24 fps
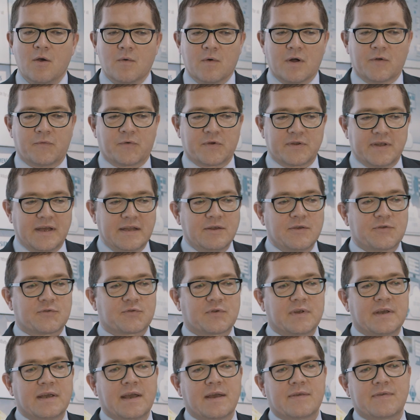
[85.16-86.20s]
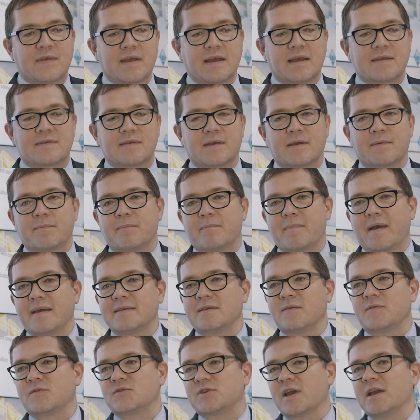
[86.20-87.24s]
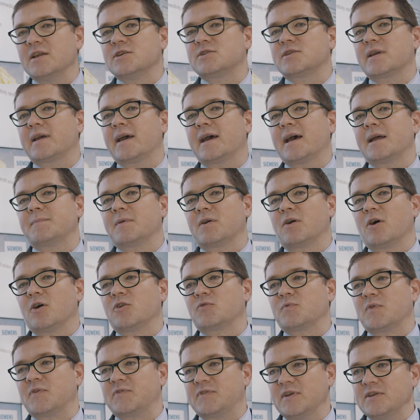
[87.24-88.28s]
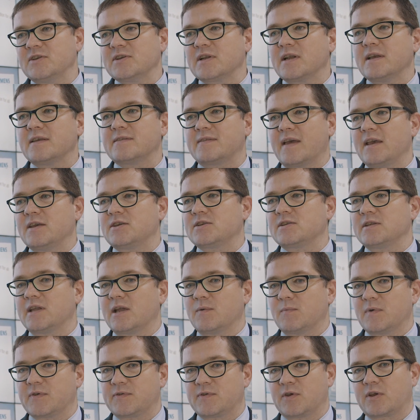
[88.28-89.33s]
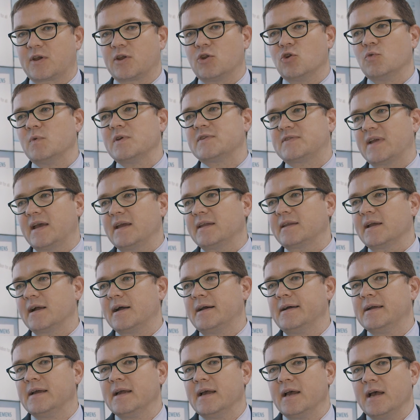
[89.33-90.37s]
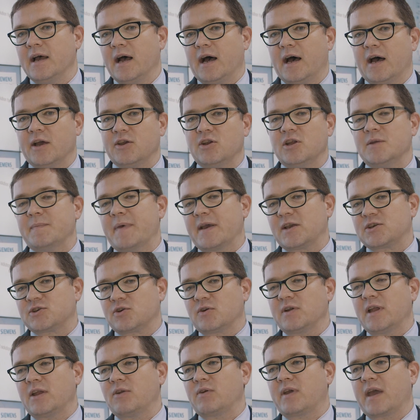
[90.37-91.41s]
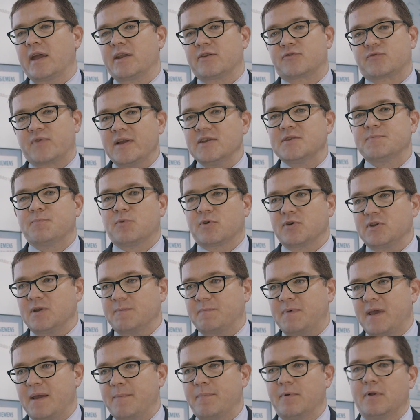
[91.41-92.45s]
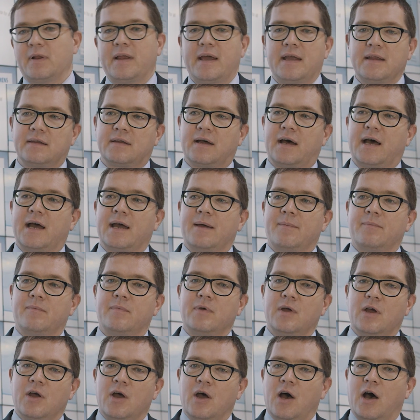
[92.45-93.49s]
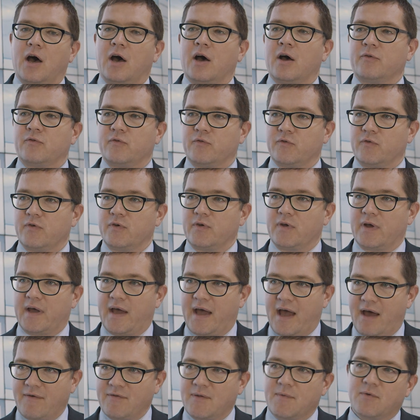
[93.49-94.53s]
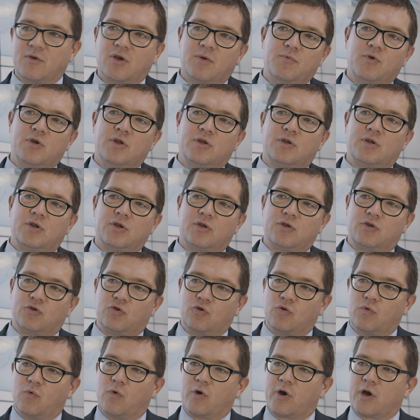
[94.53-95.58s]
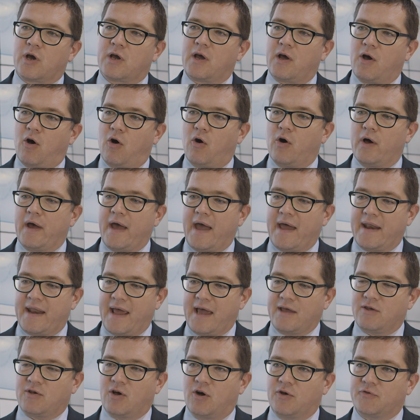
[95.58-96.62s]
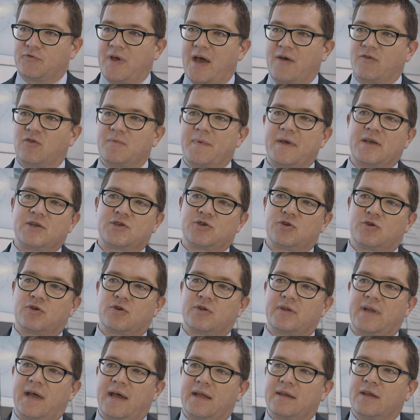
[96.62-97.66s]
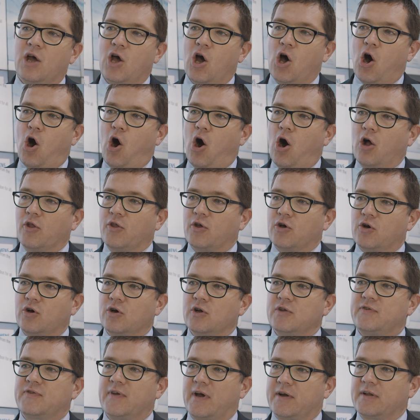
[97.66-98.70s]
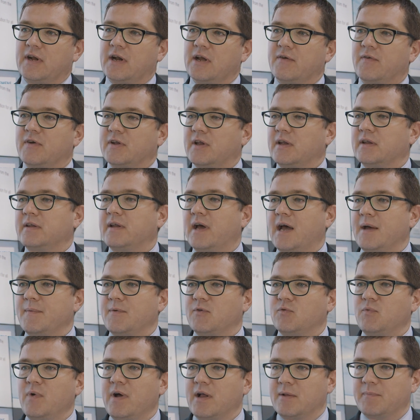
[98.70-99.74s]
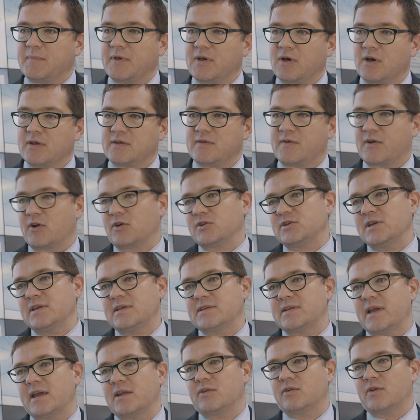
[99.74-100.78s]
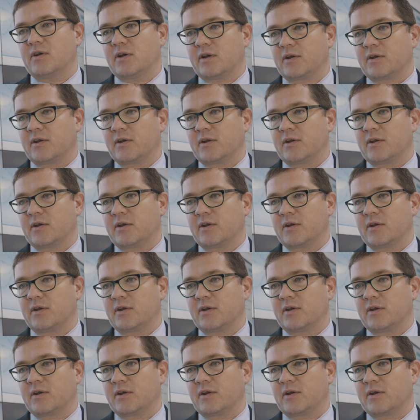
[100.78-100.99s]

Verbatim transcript: Well, for the industry, I think it's a massive change ahead, because with digitalization and what you can do with data, you need to make sure that you can transport the people in time, have them commute to work, and you also have to make sure that all the goods are delivered in time as well, because if logistics